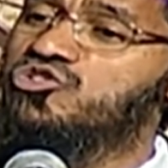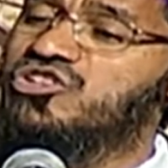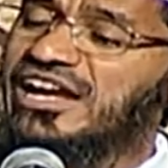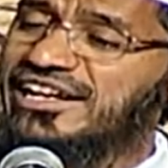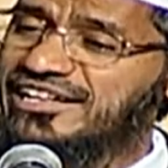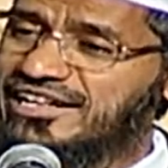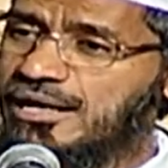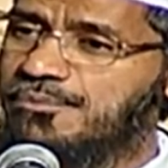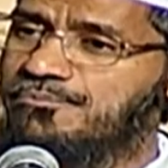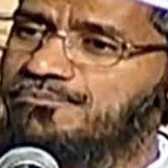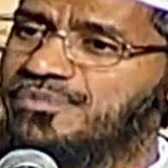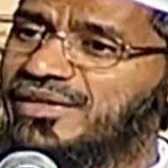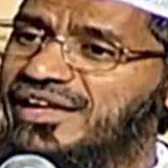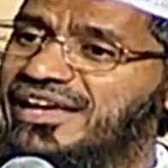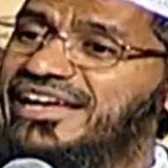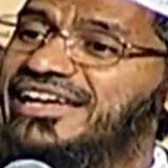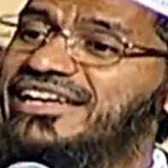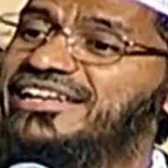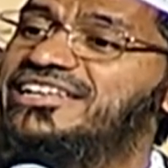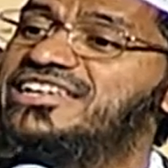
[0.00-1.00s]
shall come,
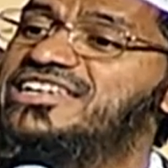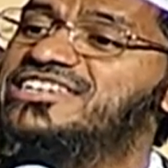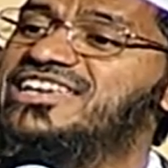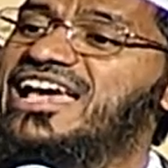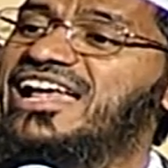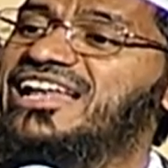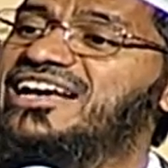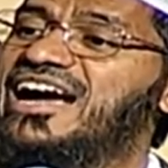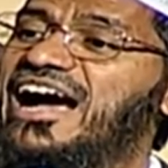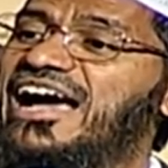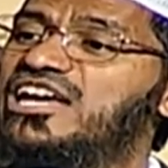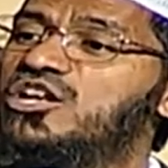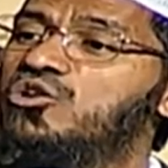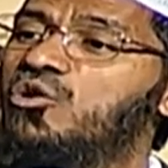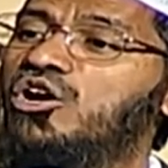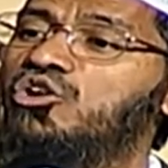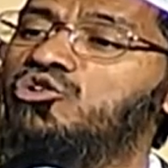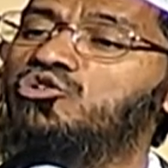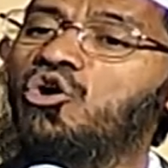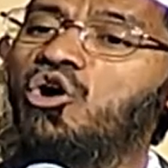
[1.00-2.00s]
he shall guide you
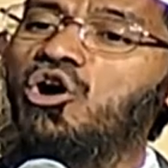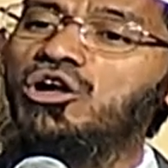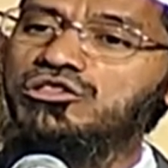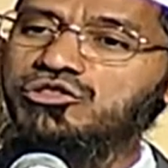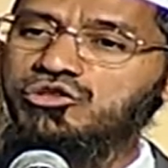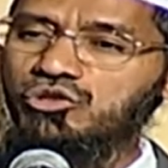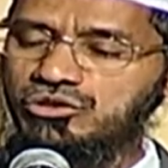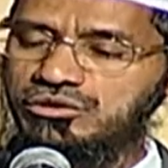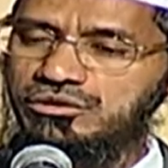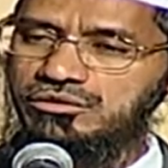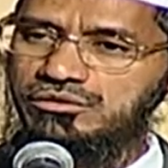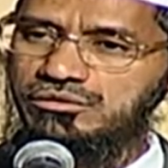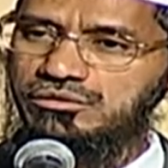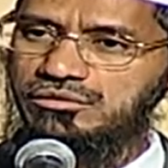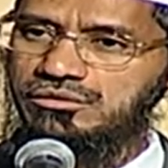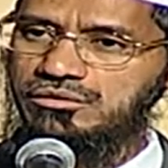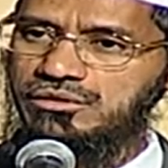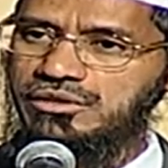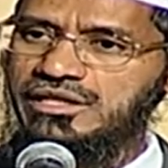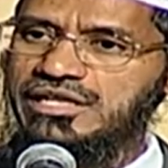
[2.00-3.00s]
unto all truth.
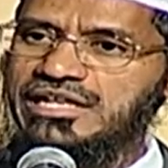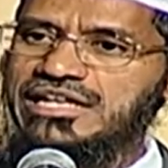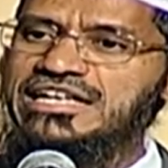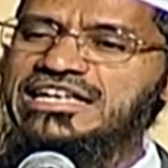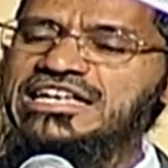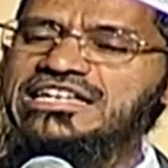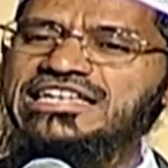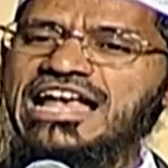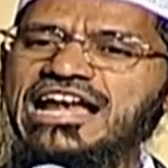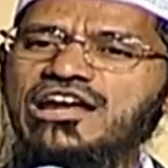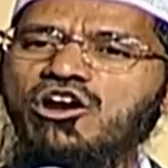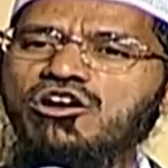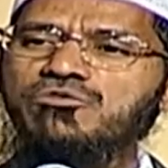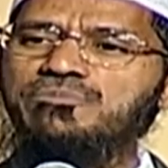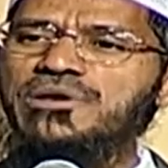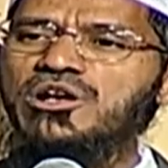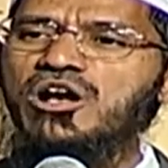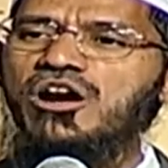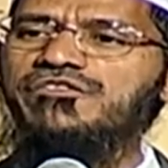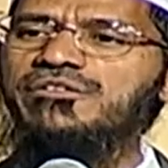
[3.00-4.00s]
He shall not
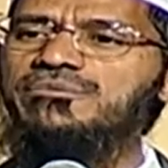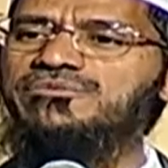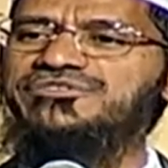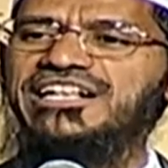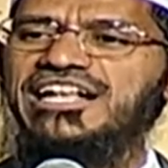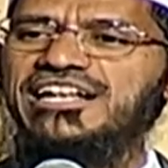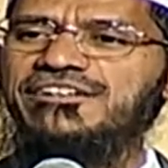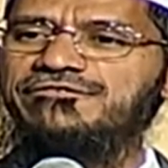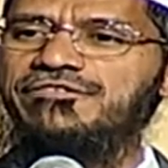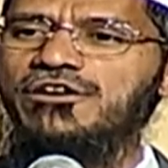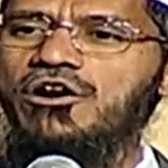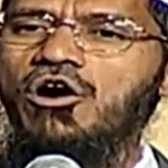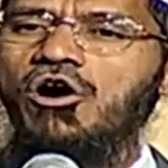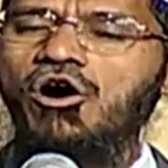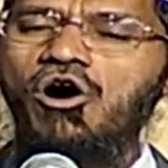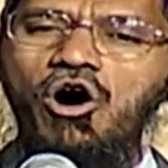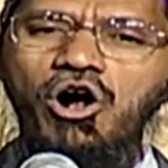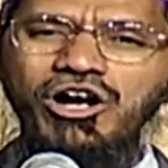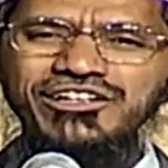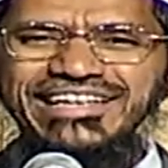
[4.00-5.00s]
speak of himself.
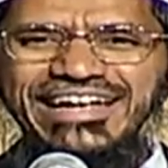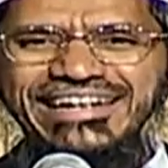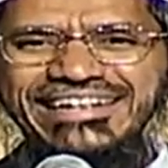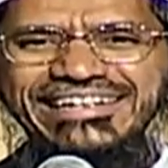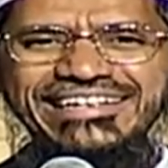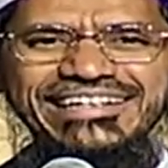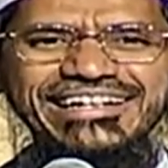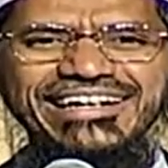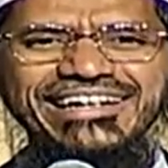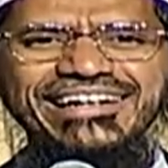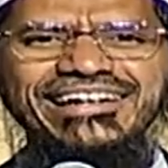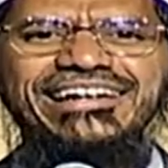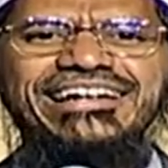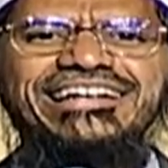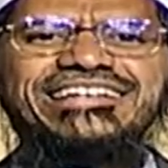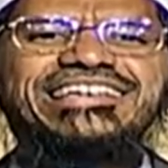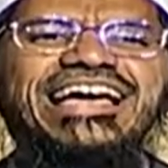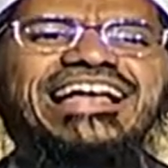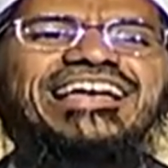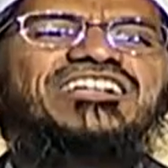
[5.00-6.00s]
All that he hear
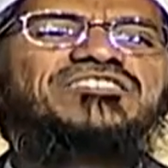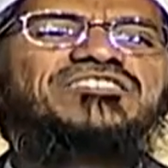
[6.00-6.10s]
shall he